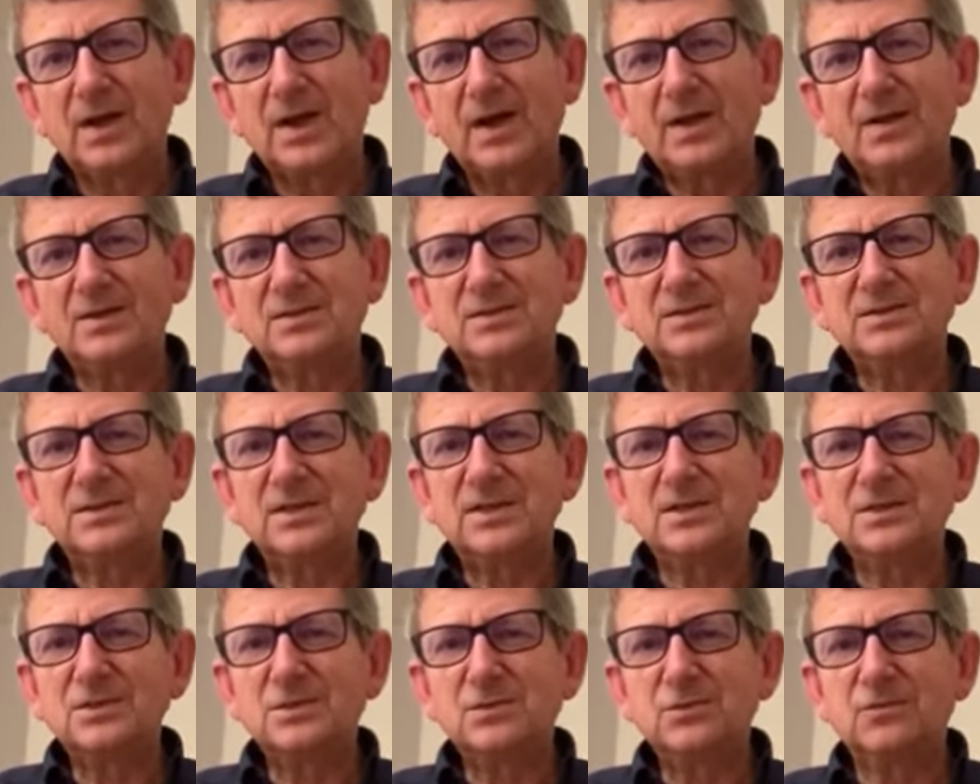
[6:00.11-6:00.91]
And there's a
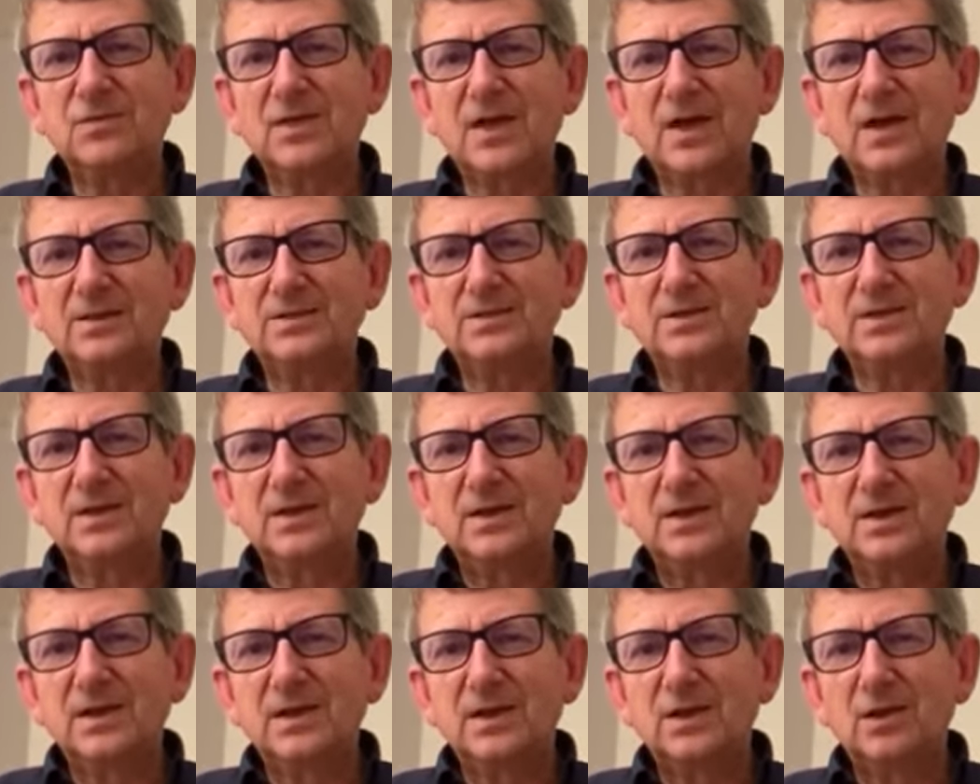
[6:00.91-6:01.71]
sense of
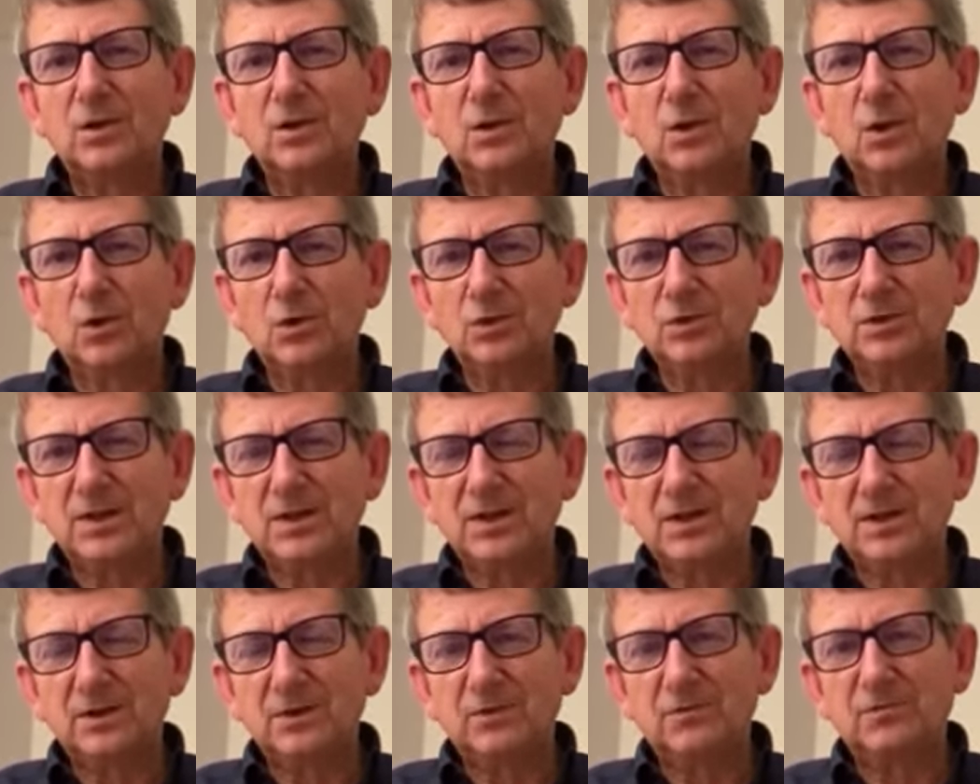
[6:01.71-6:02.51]
that
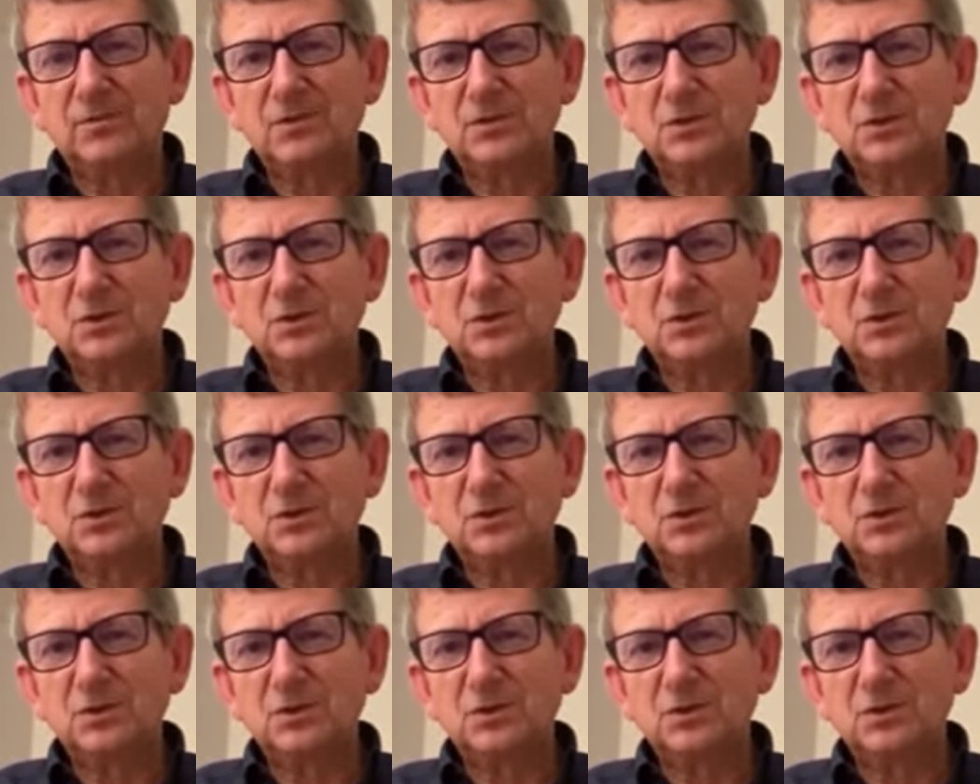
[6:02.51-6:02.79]
longing of the